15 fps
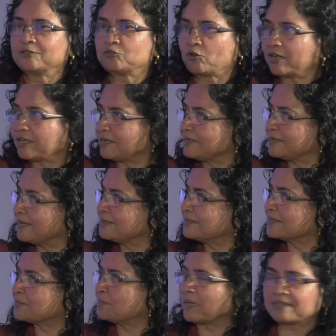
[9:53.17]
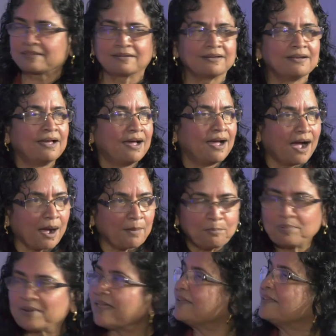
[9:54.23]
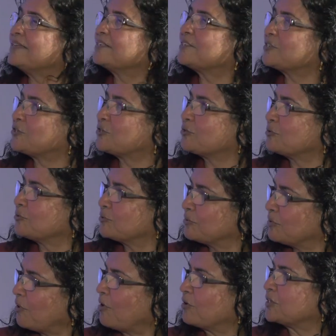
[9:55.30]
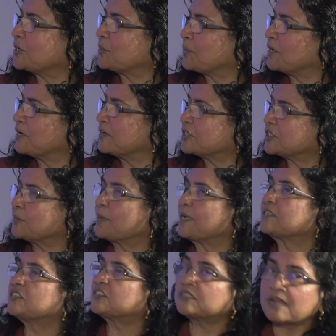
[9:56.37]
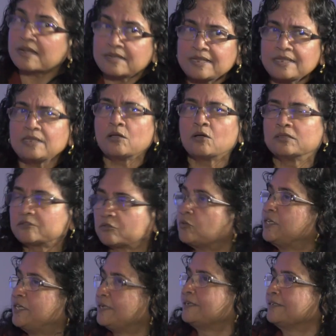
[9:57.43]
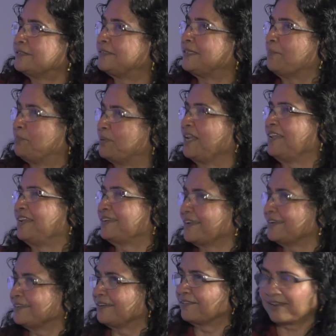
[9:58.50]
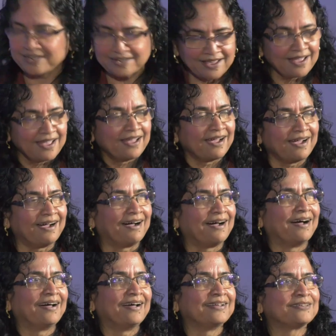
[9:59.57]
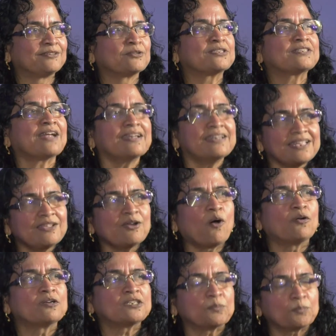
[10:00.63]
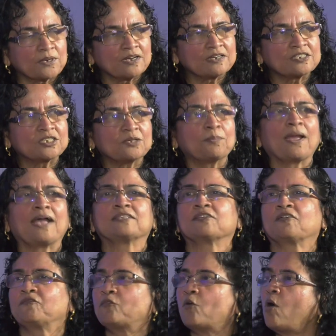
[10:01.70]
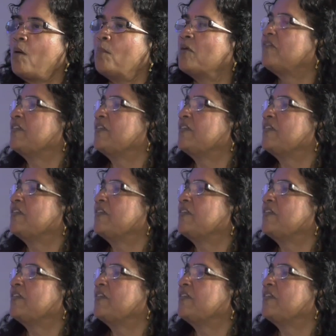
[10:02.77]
I thought I can take this method, apply it to entrepreneurship and study. So here is the brilliant idea, right? To study entrepreneurship as a form